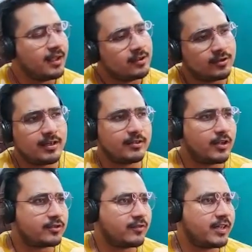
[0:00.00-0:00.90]
So it is
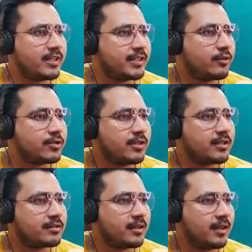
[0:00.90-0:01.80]
also very easy question.
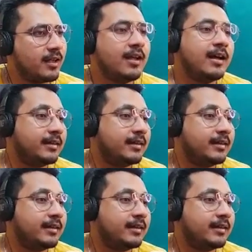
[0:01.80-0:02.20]
The